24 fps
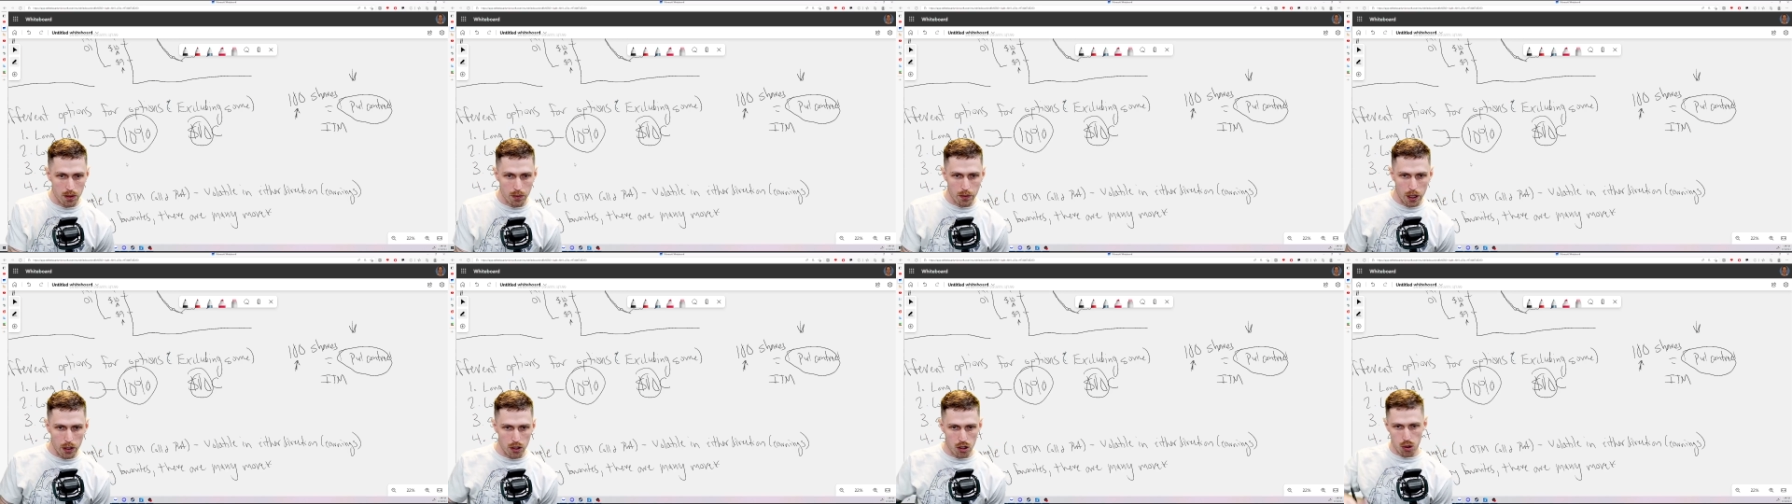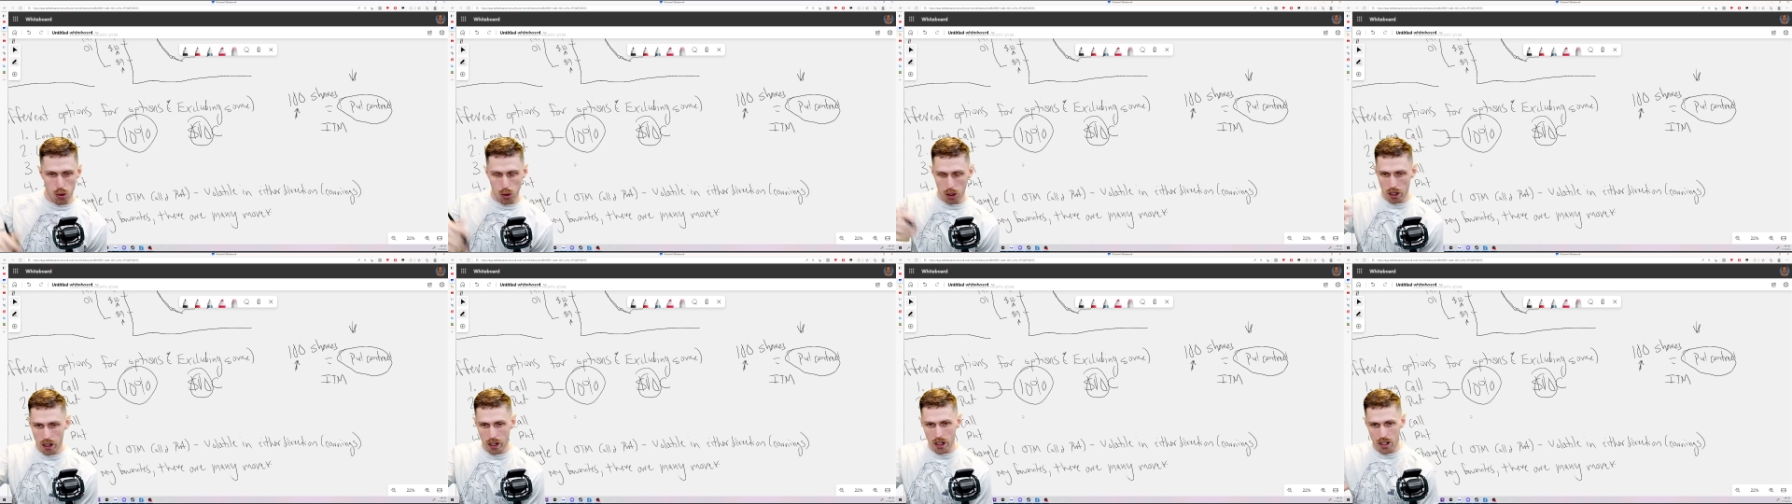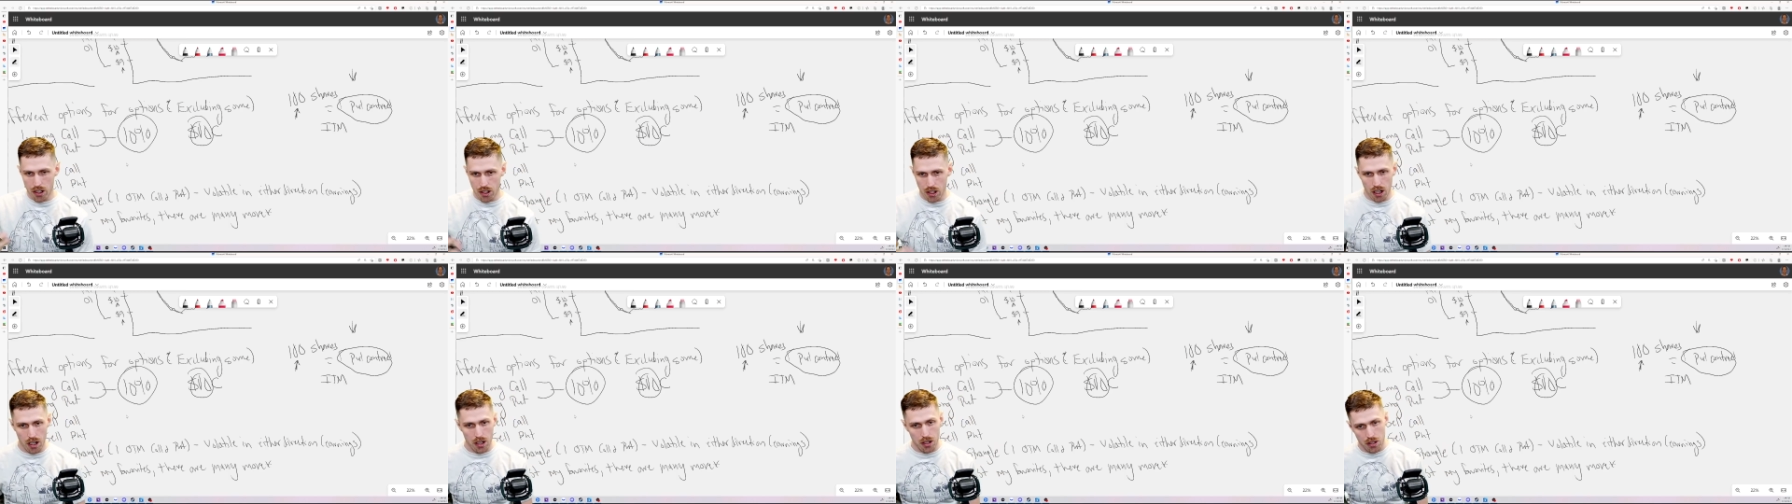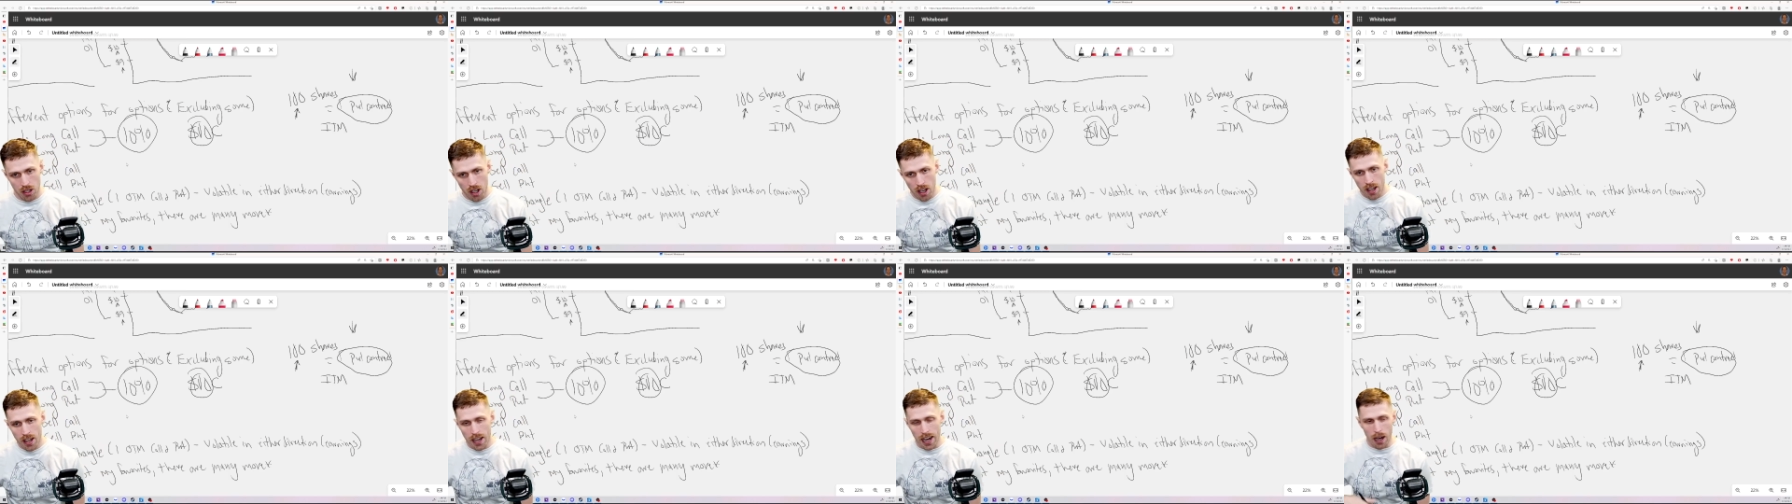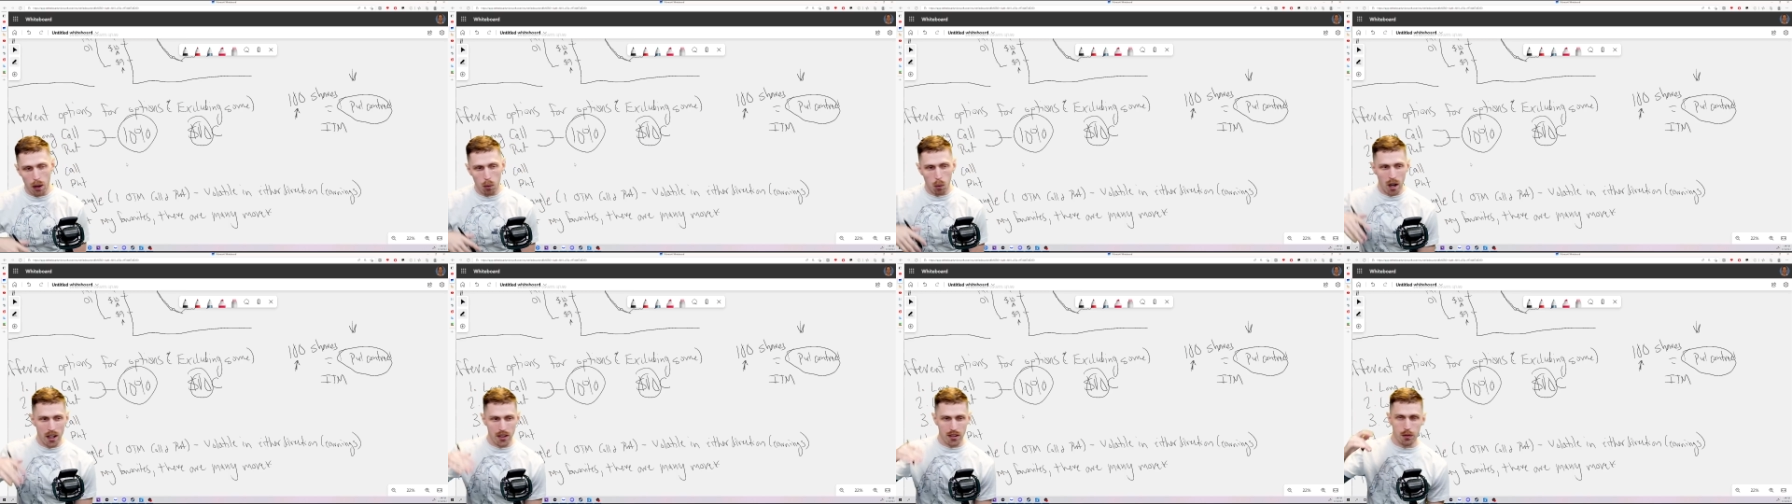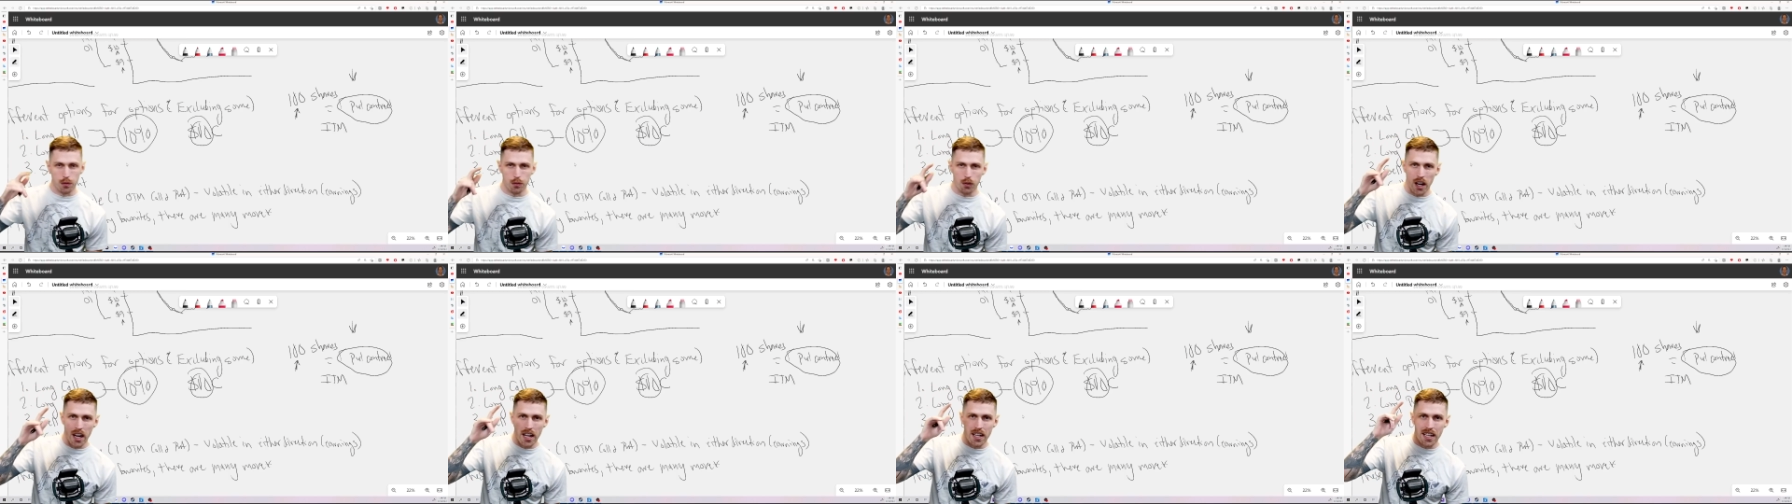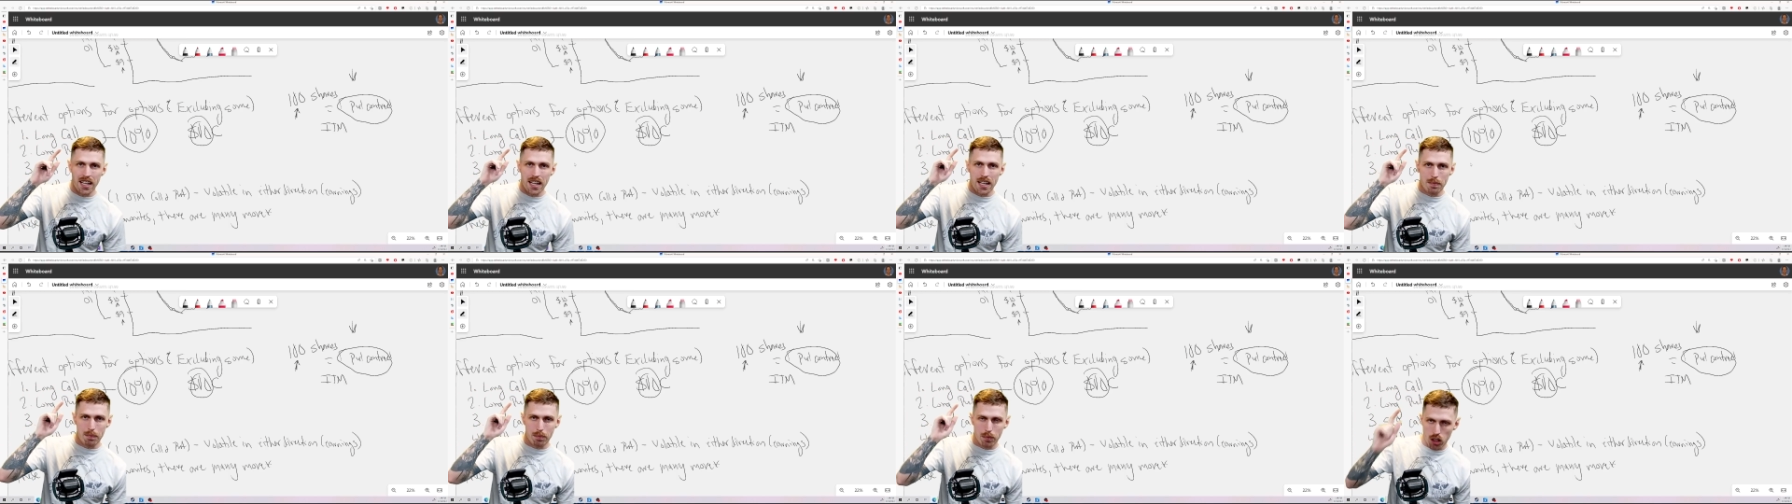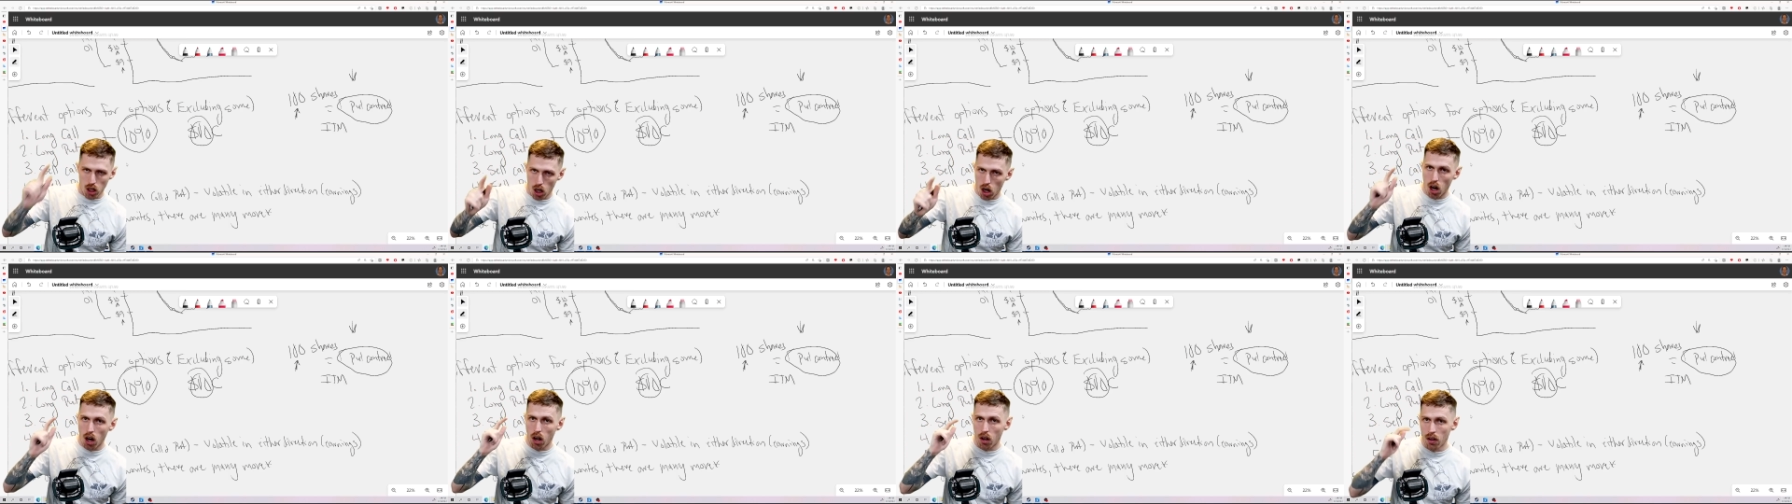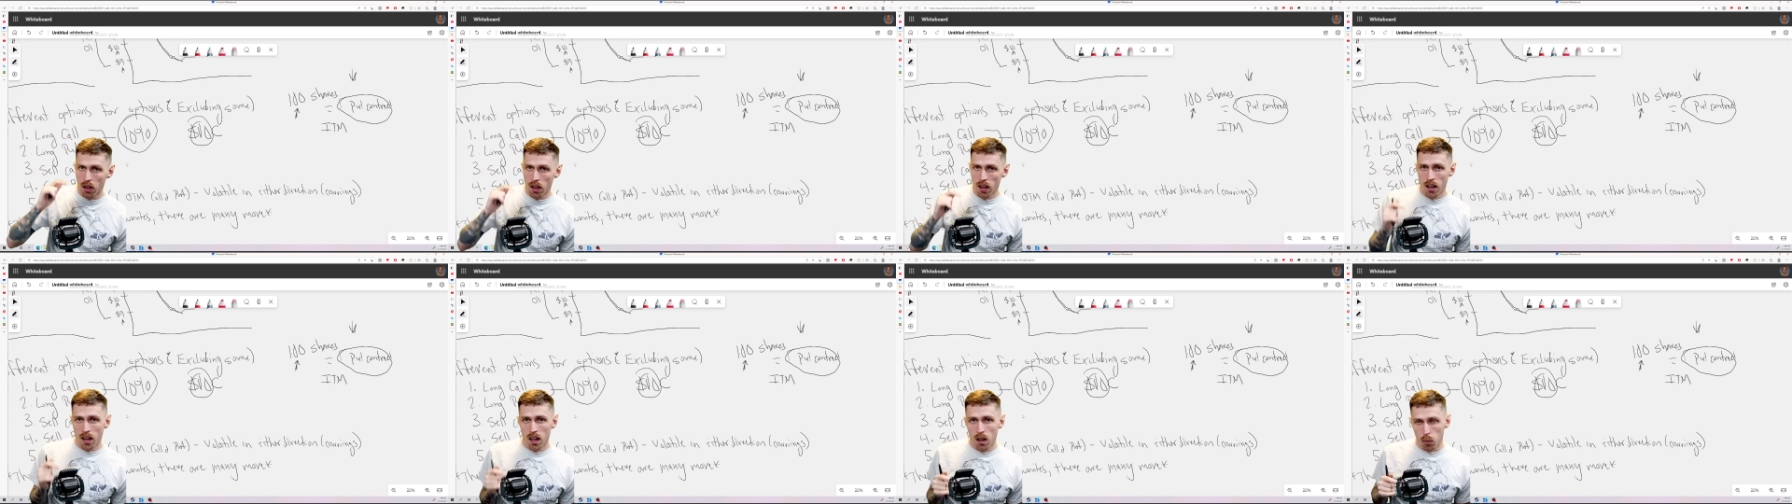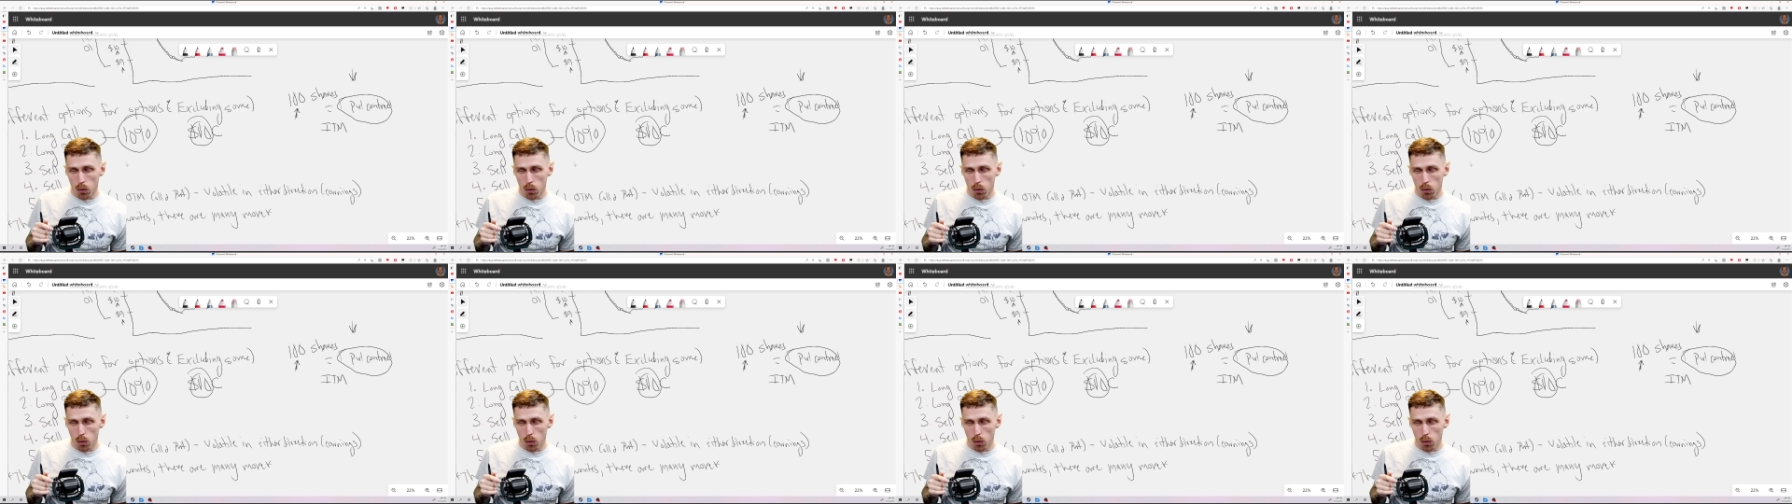If I was short 100 shares, I'd want to find a call